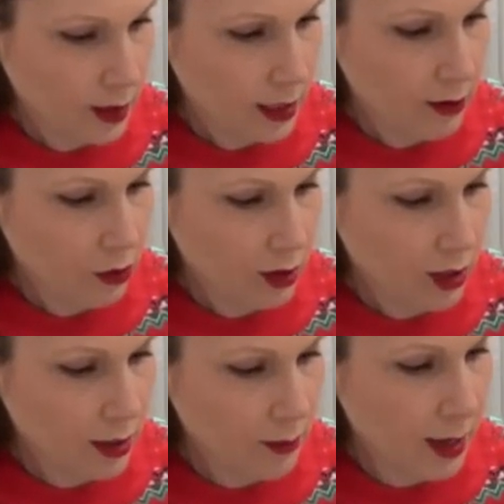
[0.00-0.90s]
Now, the good
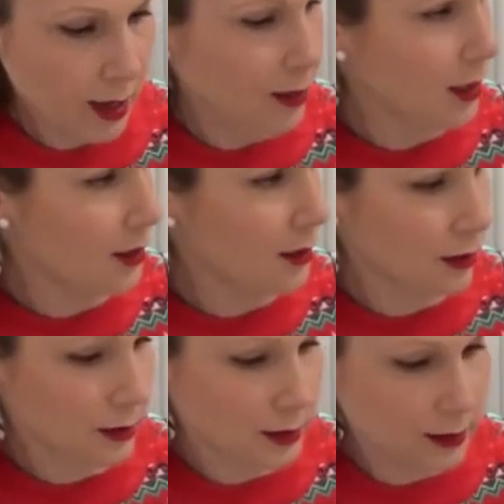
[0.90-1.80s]
thing about
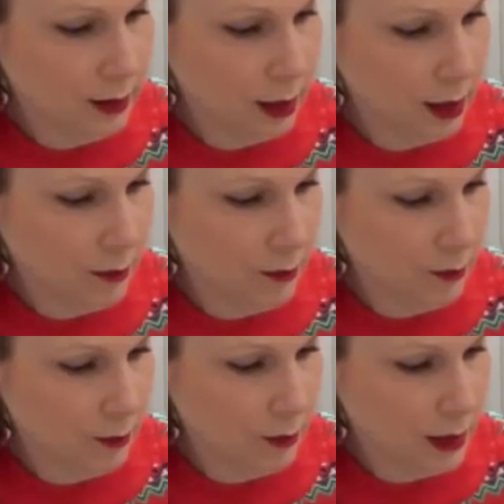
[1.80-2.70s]
this,
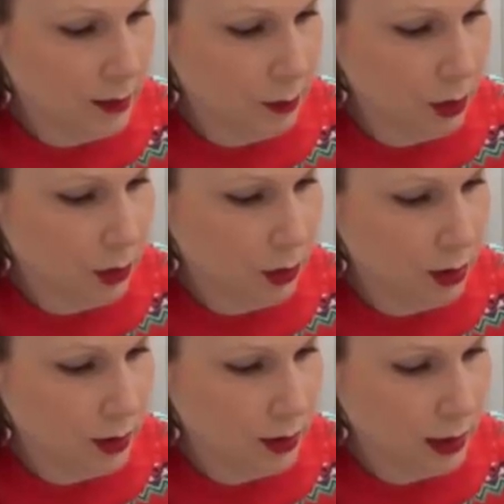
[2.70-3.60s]
this
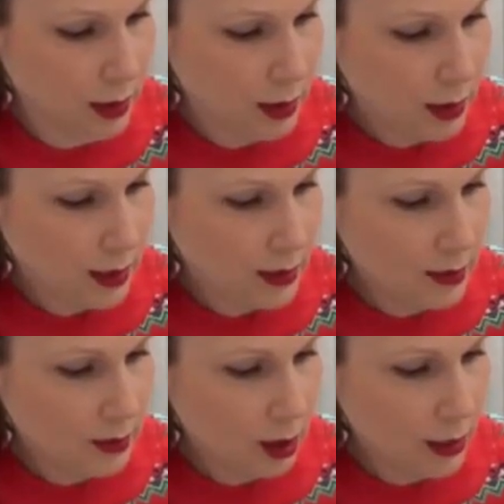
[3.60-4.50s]
mousse
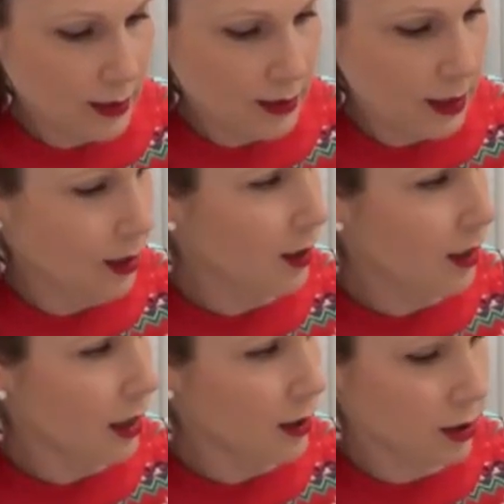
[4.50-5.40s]
is, like I said,
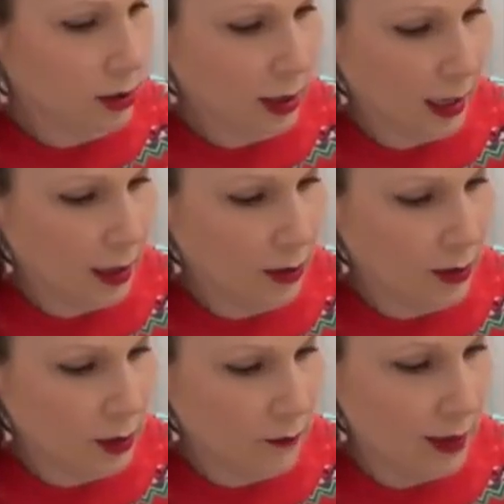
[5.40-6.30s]
that you can
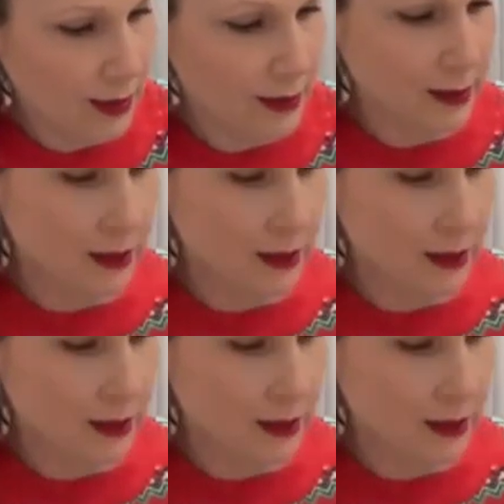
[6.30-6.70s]
serve it as a